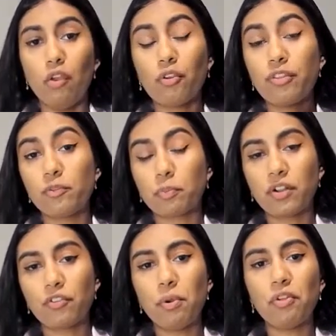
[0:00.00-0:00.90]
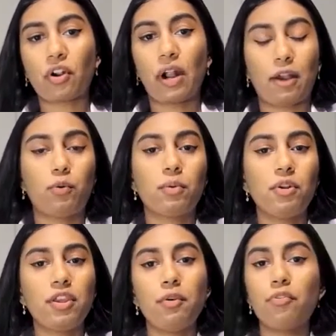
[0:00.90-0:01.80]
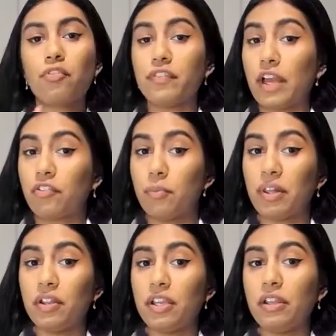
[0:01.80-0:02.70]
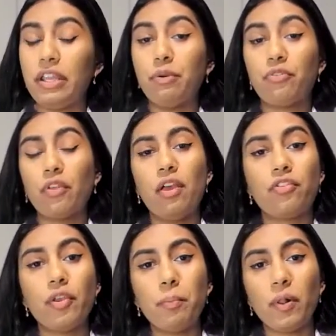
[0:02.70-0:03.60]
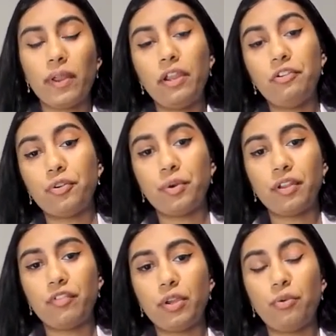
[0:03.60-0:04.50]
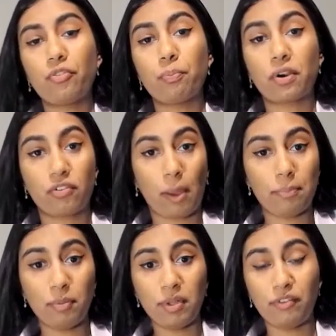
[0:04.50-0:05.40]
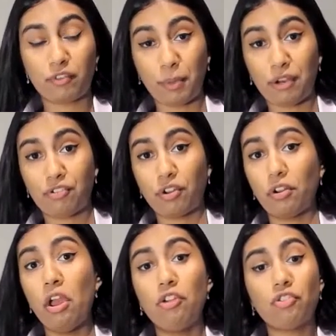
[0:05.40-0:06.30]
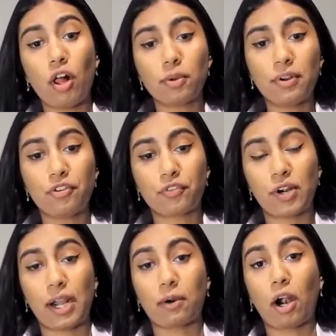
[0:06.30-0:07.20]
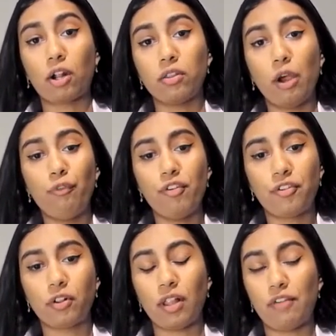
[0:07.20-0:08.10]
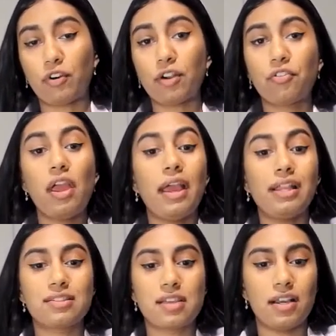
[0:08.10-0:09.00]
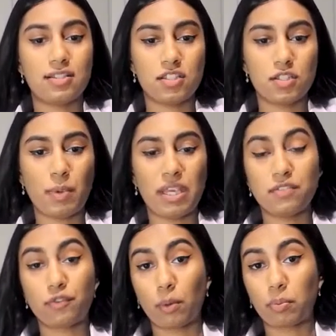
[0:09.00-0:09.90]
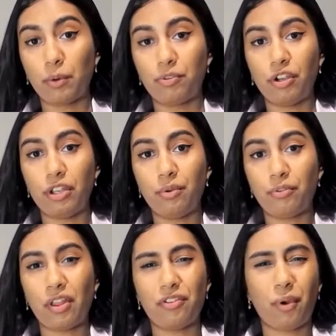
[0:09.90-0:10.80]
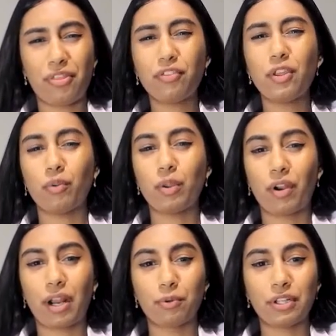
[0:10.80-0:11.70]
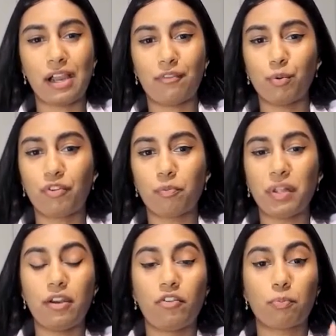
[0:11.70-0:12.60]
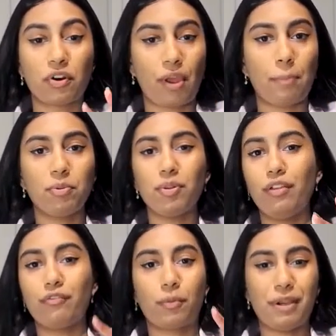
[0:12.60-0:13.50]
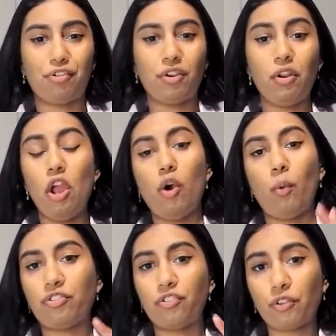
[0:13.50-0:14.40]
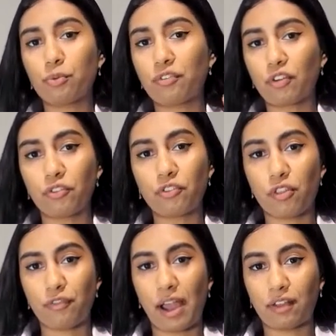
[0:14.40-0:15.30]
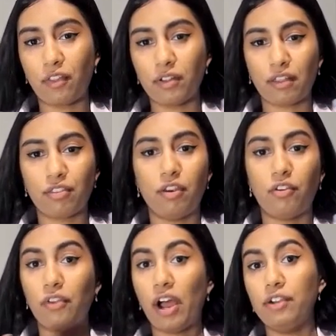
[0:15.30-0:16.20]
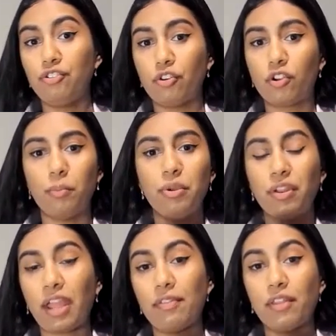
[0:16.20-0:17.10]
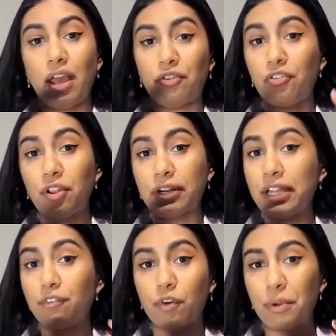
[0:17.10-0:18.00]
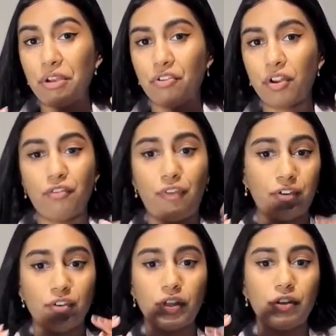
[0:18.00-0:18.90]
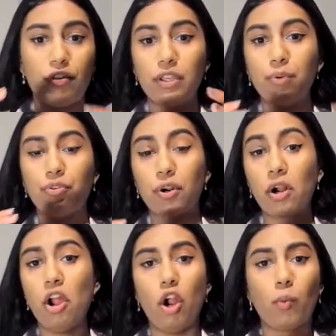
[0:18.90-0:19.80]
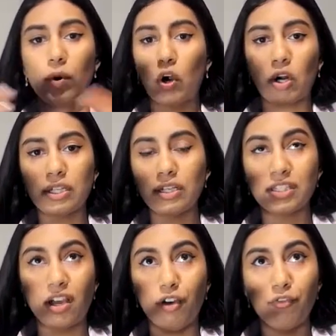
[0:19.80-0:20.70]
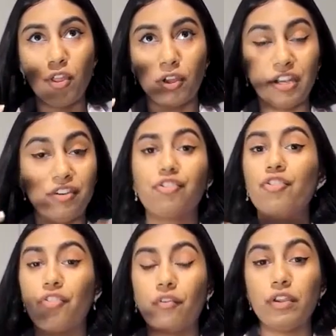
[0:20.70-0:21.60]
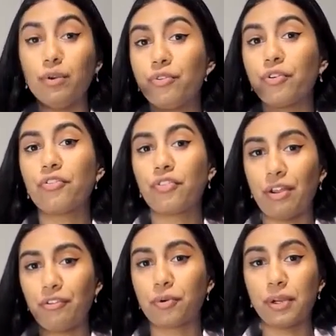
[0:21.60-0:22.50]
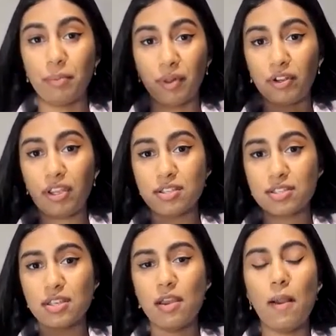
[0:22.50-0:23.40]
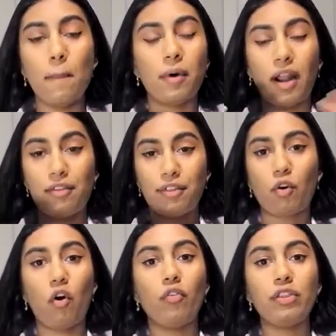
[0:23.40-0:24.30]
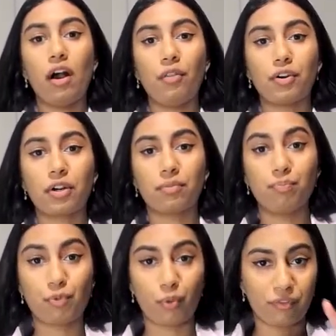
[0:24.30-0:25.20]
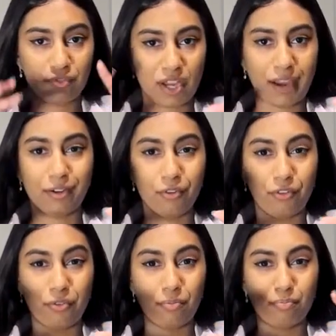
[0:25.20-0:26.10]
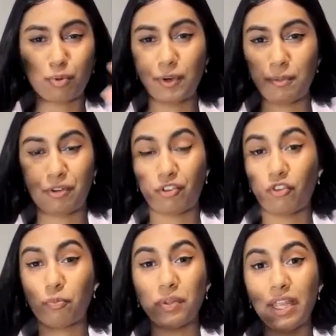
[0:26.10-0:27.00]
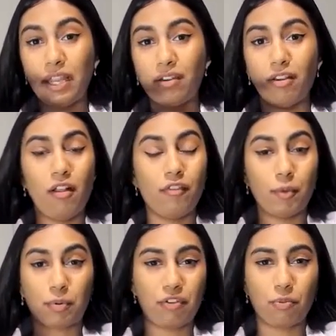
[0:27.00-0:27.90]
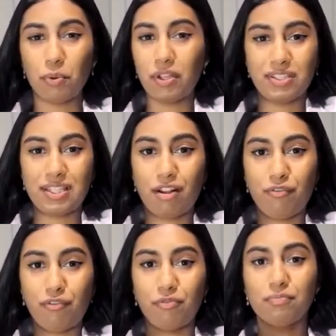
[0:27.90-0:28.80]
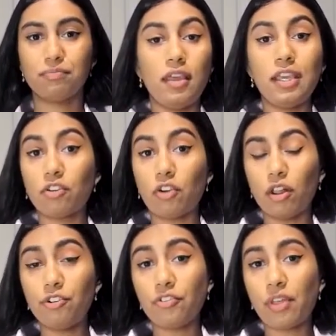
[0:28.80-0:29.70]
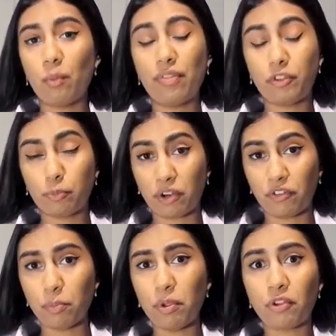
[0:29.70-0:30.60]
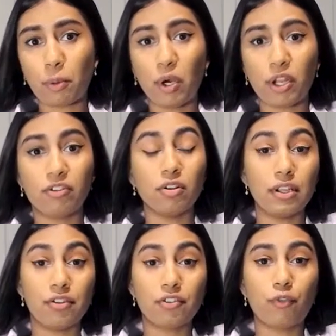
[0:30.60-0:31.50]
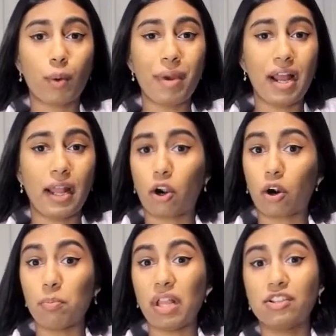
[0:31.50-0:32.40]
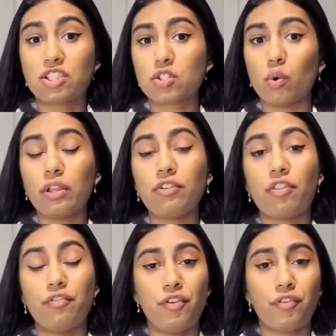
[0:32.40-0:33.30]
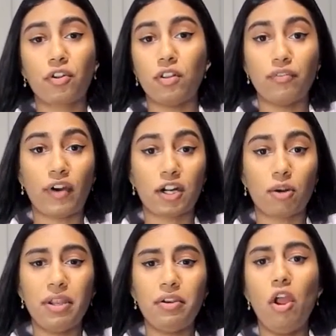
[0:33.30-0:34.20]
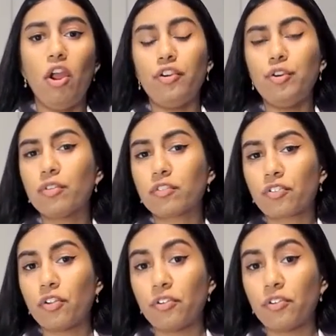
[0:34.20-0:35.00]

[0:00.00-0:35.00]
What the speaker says: So these principles are equitable use, flexibility in use, simple and intuitive use, perceptible information, tolerance for error, low physical effort, and size and space for approach and use. And so I think the only one I really have to explain is perceptible information, which just refers to the fact that the design should communicate the necessary information effectively to the user, regardless of the conditions of the user's sensory abilities. But I think all the other sort of titles pretty much explain the principle itself. He acknowledges that when these principles are put into list format and are applied solely to the physical environment, universal